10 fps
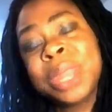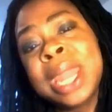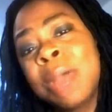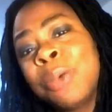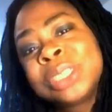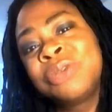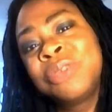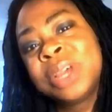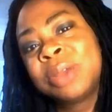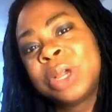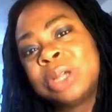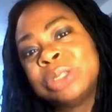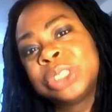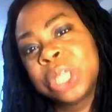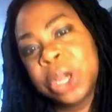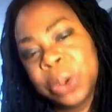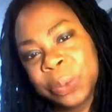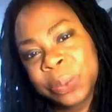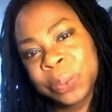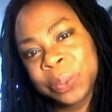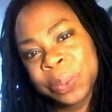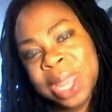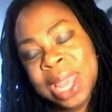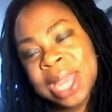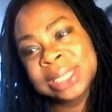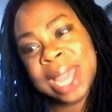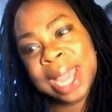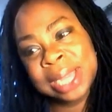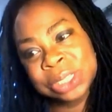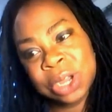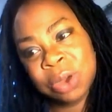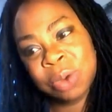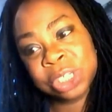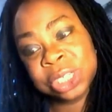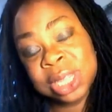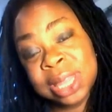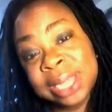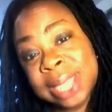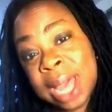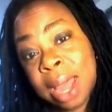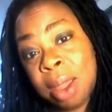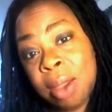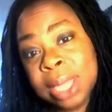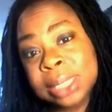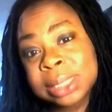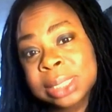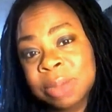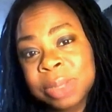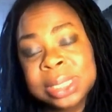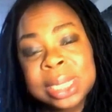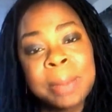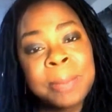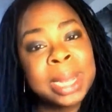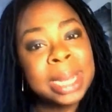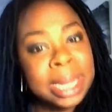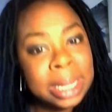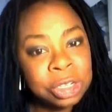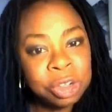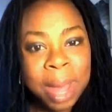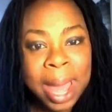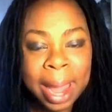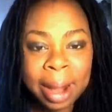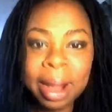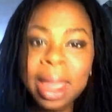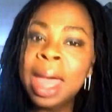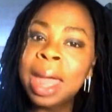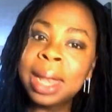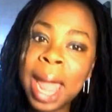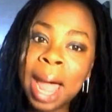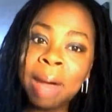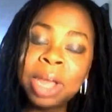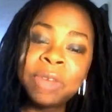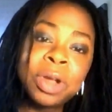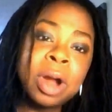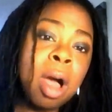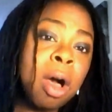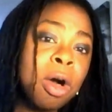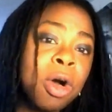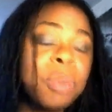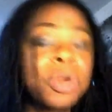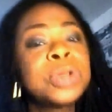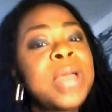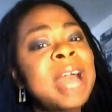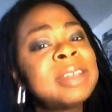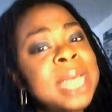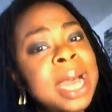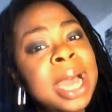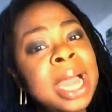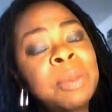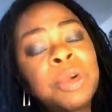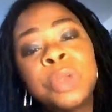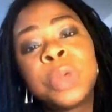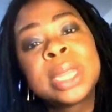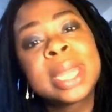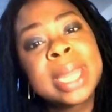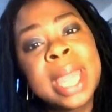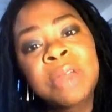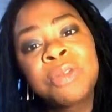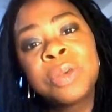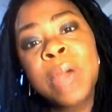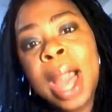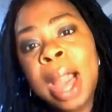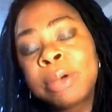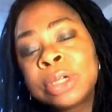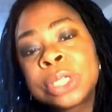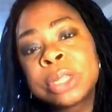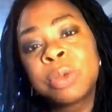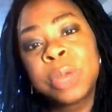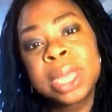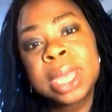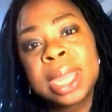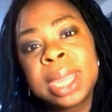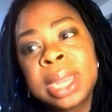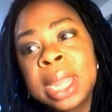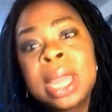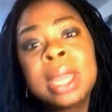and I wasn't feeling well. So to answer your question, that's how long it took me to completely do my hair. Now, if you're home or you have time or you want to dedicate a few hours on the weekend,